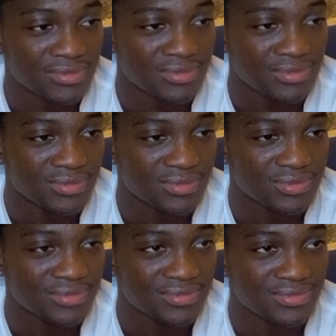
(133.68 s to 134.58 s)

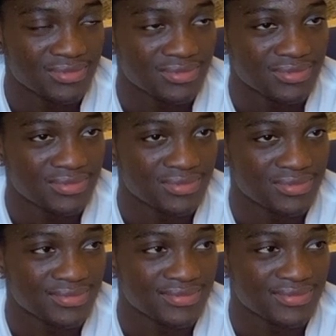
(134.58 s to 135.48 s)

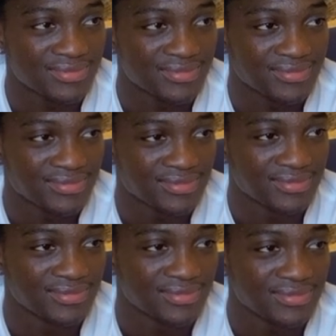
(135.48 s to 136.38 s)

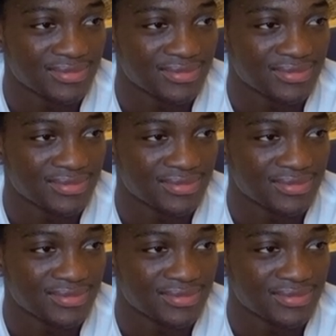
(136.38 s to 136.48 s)
[no speech]